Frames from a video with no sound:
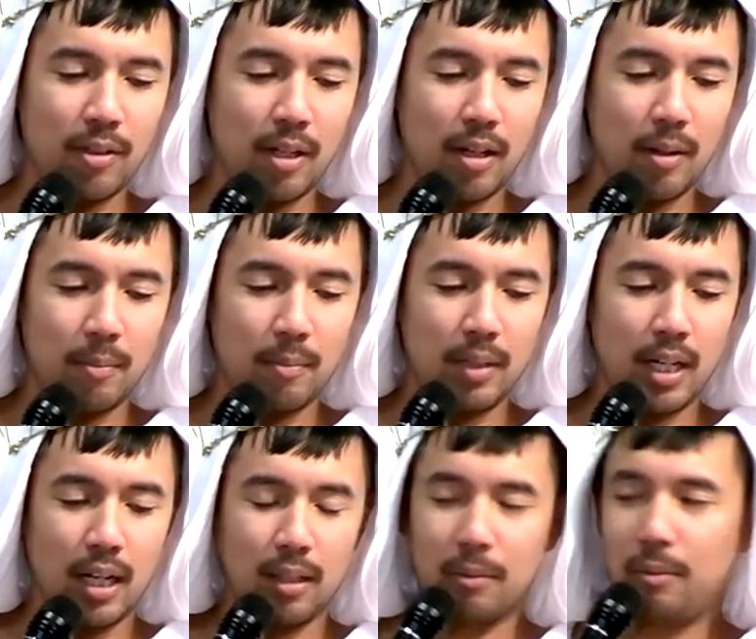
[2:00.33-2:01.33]
from
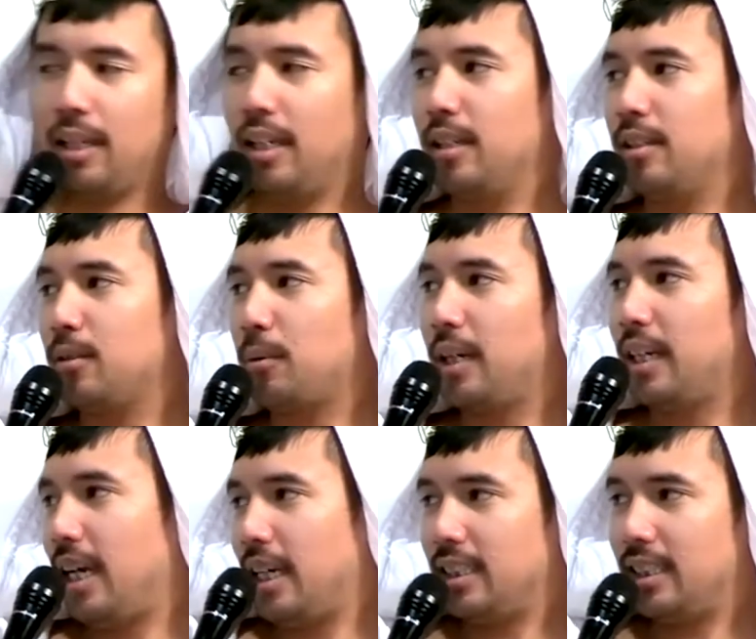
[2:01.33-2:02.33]
Halloween
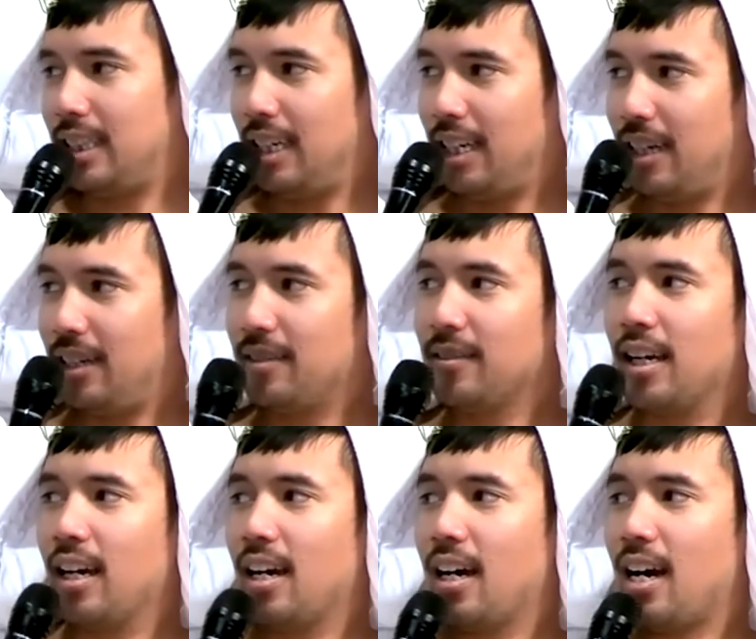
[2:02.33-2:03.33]
2019.
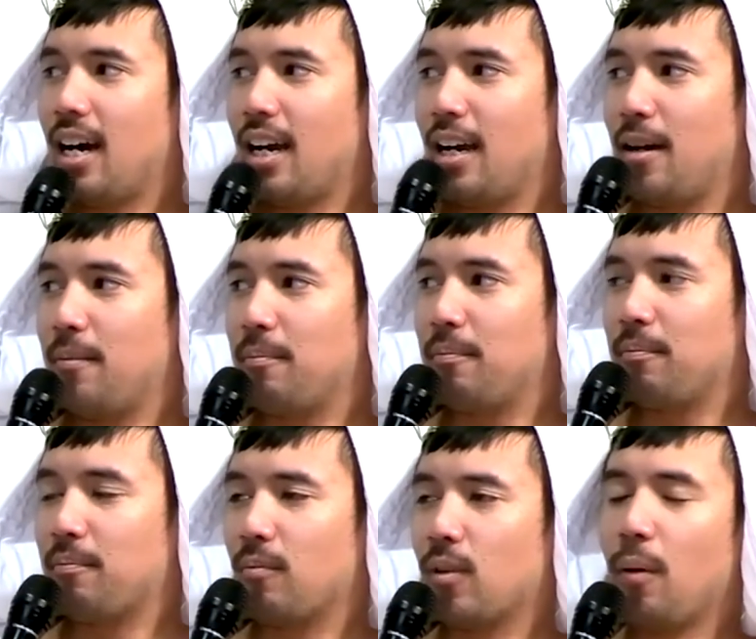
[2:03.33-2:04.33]
I am...
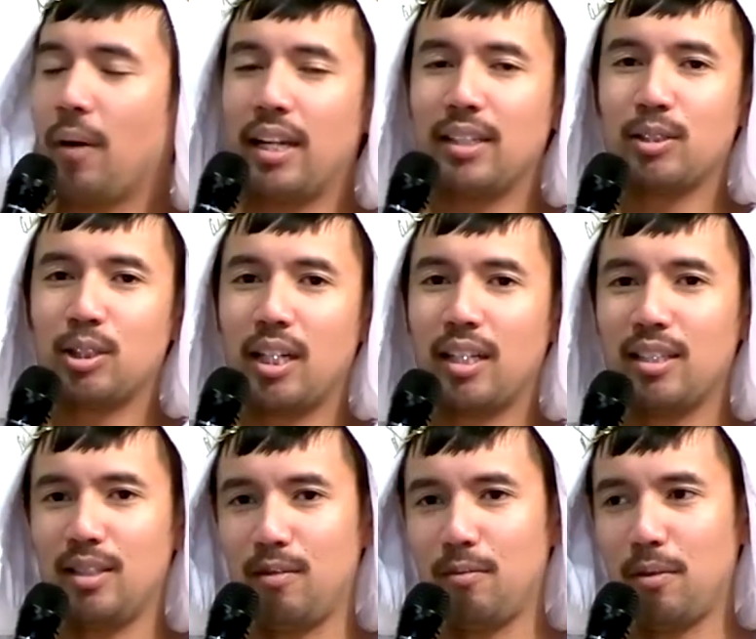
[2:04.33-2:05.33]
No, wait, shit.
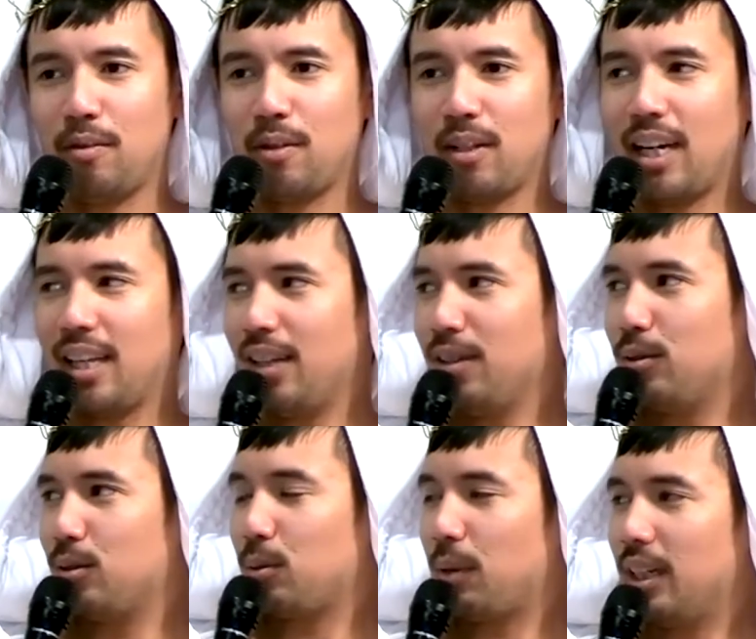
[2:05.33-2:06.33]
This is even before that. I think this
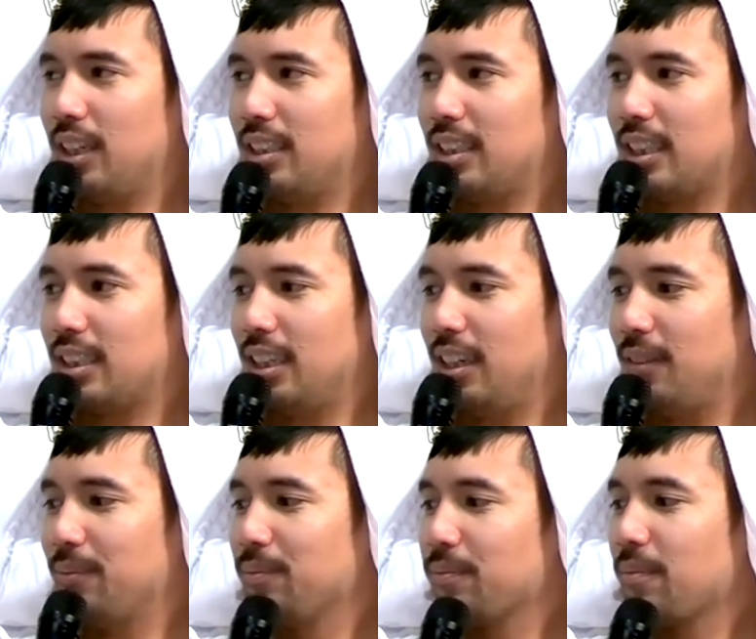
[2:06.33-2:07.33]
was
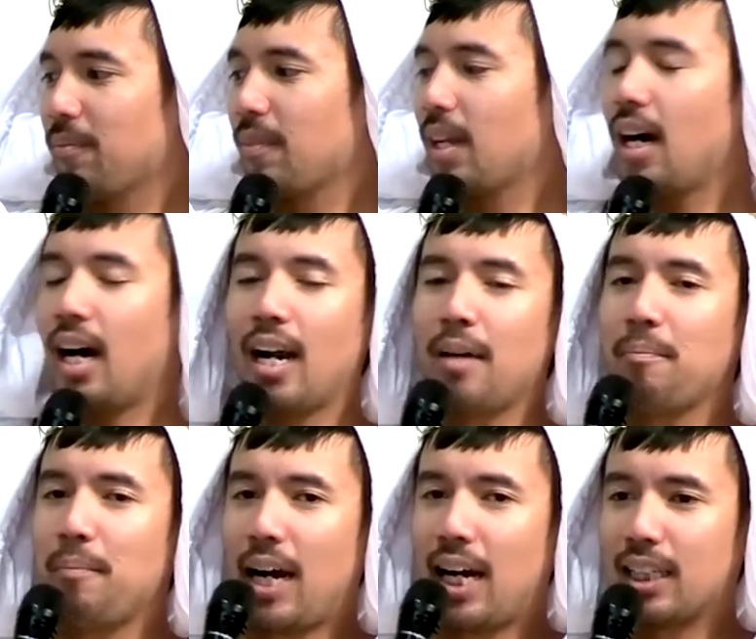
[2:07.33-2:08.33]
2016. I
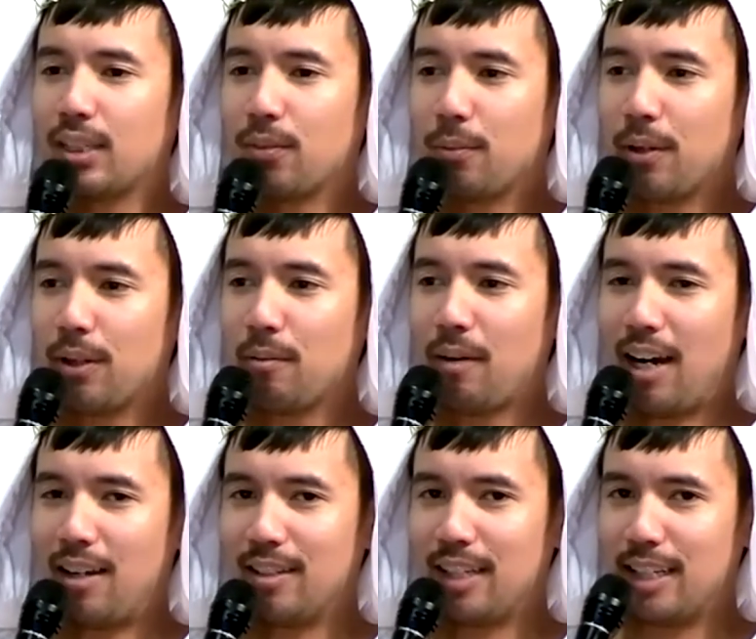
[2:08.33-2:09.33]
am Max from Where the
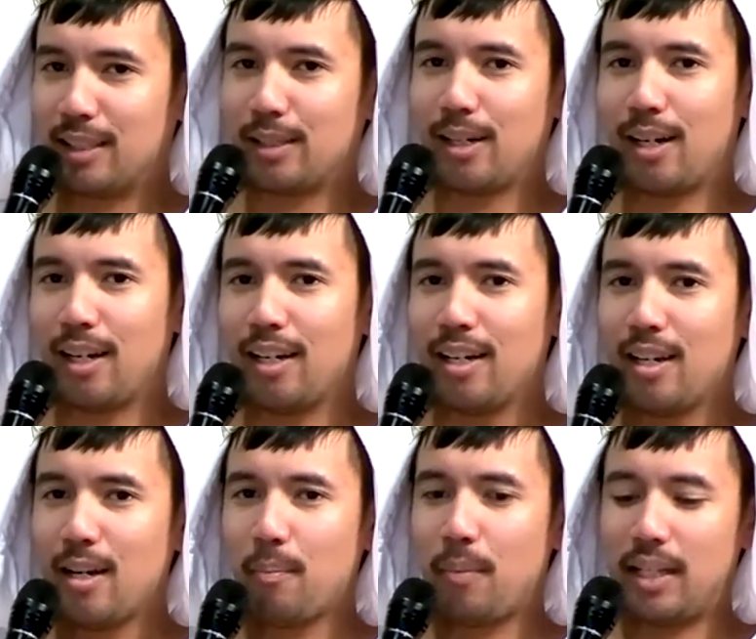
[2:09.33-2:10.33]
Wild Things Are,
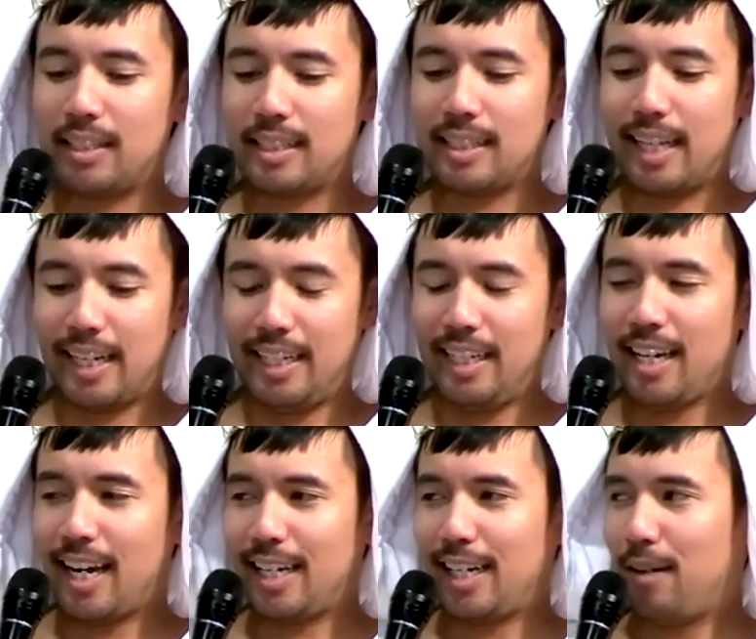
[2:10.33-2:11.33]
but
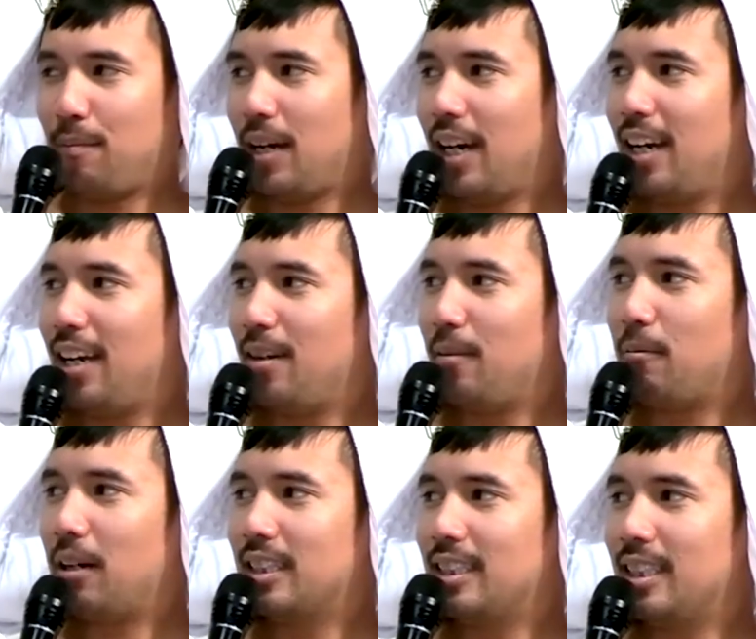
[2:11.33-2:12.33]
slutty. I cut my
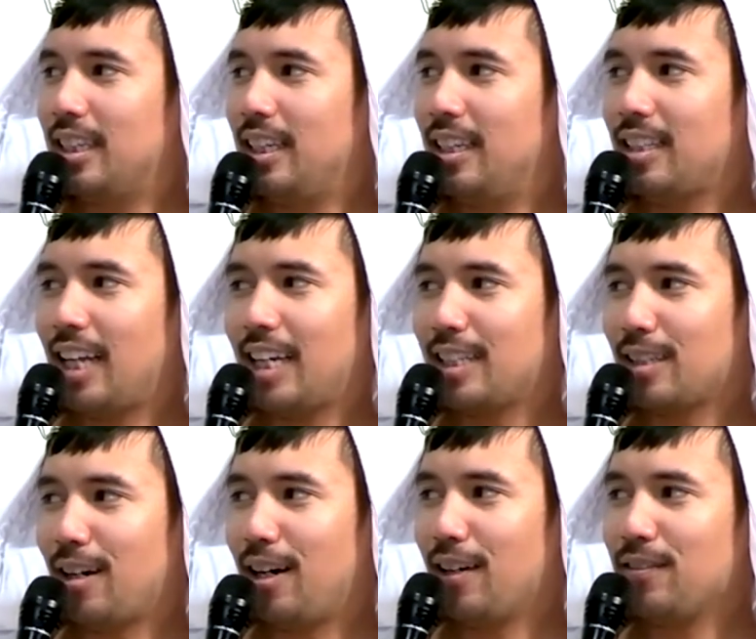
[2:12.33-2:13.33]
onesie legs
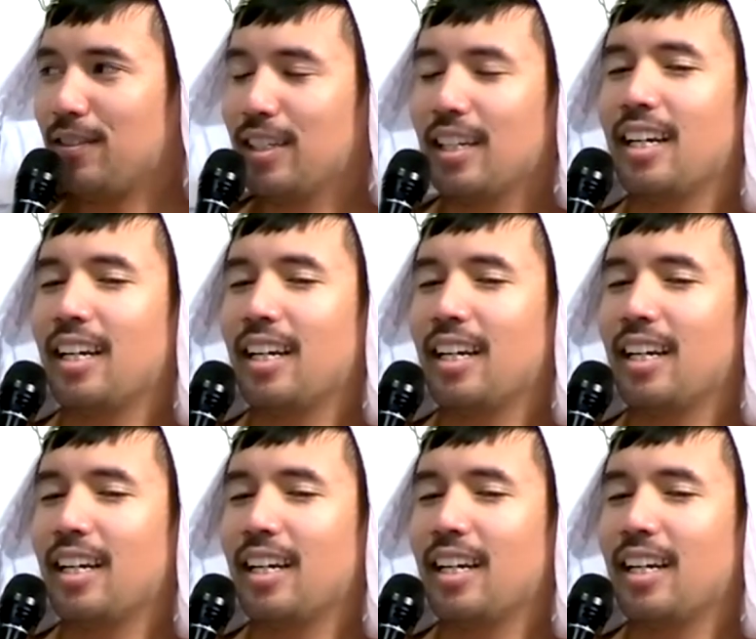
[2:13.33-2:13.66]
off,